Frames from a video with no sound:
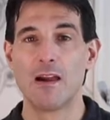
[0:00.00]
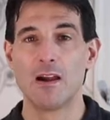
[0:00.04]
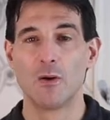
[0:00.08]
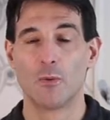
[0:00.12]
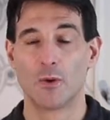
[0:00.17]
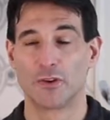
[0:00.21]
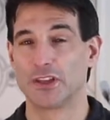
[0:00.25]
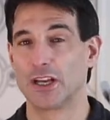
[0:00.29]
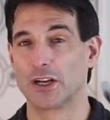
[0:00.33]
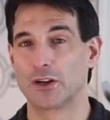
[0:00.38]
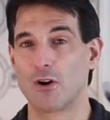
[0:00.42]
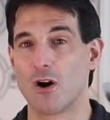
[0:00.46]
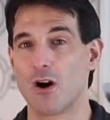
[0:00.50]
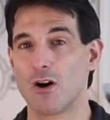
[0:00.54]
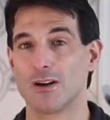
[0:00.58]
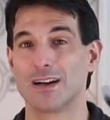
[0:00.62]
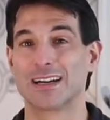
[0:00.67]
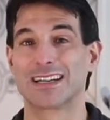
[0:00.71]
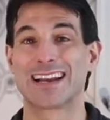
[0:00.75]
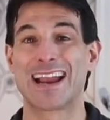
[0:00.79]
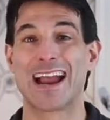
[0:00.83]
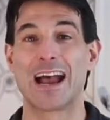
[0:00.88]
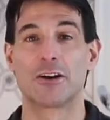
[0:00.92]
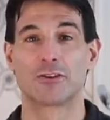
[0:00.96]
What they call
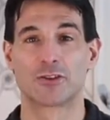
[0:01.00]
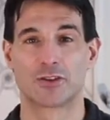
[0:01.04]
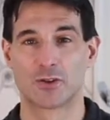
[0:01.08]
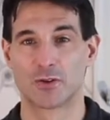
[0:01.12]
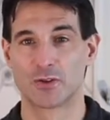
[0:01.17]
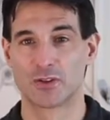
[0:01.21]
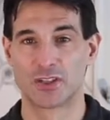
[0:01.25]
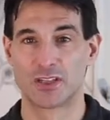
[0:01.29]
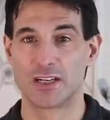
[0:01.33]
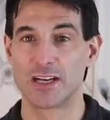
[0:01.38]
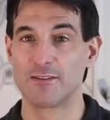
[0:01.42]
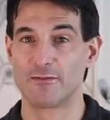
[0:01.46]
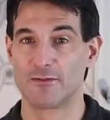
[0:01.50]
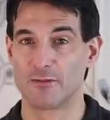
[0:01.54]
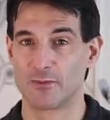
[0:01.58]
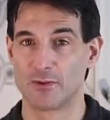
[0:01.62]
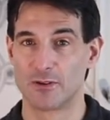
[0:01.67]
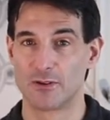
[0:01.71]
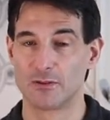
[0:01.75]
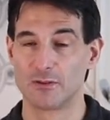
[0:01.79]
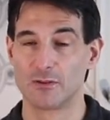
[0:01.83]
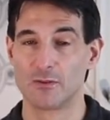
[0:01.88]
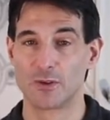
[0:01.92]
accounts receivable,